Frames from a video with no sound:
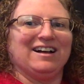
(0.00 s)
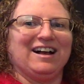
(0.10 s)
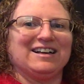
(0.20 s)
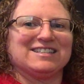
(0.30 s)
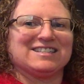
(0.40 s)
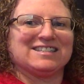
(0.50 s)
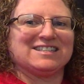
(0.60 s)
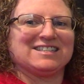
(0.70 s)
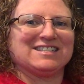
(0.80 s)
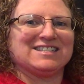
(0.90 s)
A
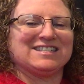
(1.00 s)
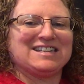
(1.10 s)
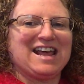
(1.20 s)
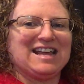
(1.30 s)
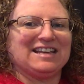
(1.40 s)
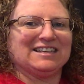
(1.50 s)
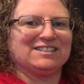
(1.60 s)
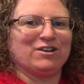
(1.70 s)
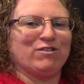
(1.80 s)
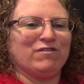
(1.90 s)
snake is
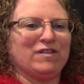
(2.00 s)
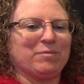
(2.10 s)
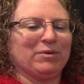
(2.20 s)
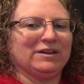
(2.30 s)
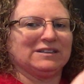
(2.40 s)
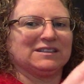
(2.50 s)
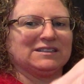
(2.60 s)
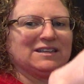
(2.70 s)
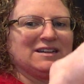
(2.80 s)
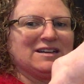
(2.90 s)
oviparous.